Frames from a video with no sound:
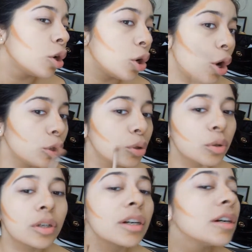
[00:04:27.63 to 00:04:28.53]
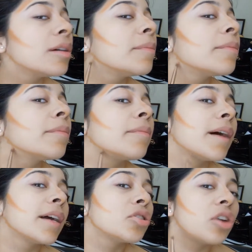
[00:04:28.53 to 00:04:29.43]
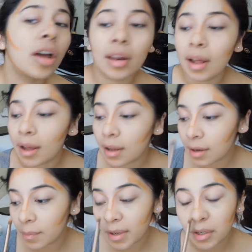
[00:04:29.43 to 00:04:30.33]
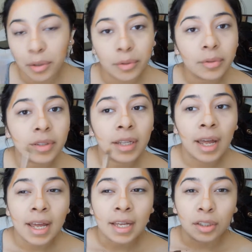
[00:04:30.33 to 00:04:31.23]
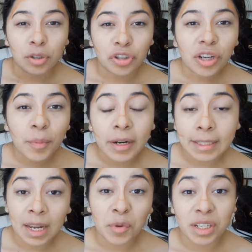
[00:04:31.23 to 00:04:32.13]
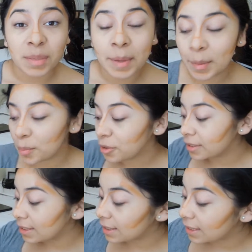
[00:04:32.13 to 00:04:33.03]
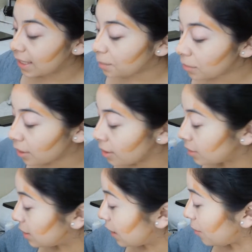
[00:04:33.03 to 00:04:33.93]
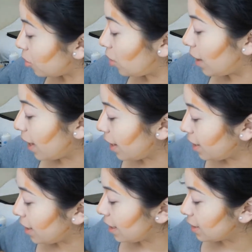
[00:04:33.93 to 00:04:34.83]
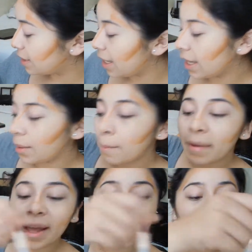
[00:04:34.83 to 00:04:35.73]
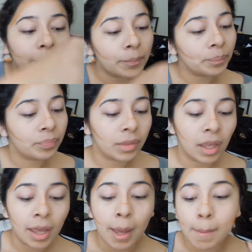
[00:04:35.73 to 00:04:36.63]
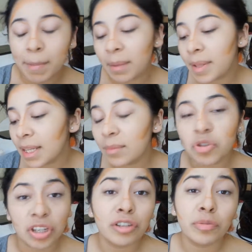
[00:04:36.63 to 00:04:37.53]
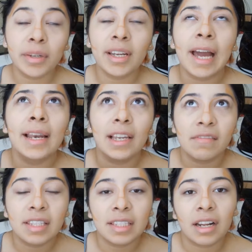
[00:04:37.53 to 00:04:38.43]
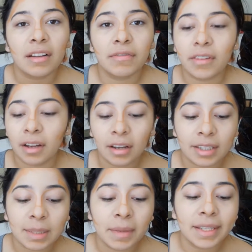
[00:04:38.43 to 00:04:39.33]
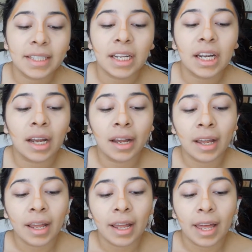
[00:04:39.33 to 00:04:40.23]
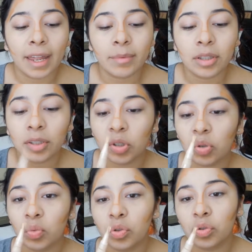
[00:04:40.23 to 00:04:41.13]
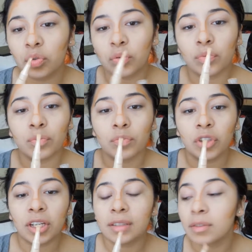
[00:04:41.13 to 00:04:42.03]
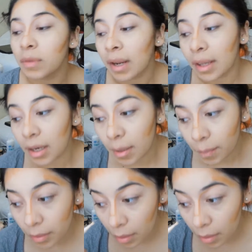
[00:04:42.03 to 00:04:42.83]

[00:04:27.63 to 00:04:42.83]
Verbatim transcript: contour, my jawline, and my nose. Those are the parts that I wanted to make more slim. So now I'm going to go ahead and take my Maybelline Dream Lumi. I love this stuff. Ugh, it's amazing. And I'm just going to rank it up